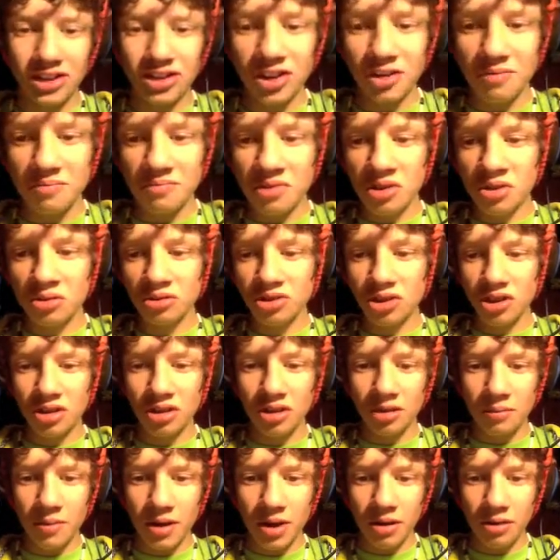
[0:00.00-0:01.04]
There's actually
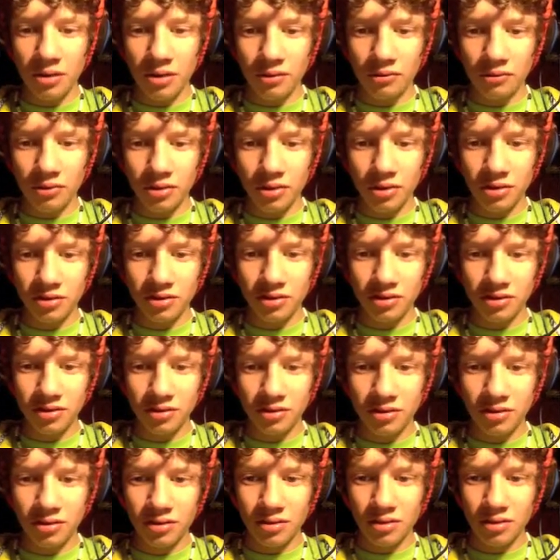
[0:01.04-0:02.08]
music in the background for
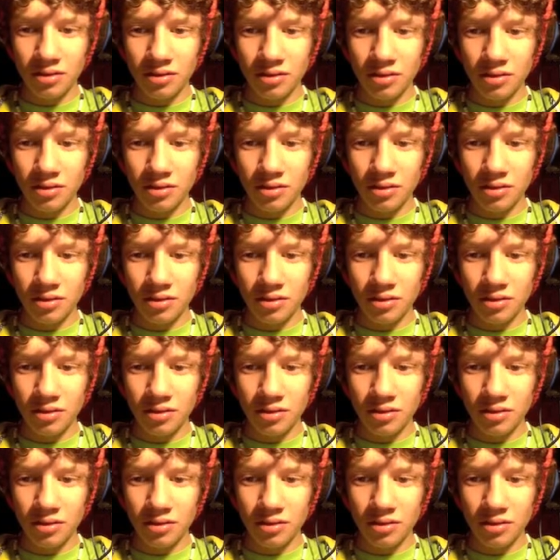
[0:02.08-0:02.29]
this.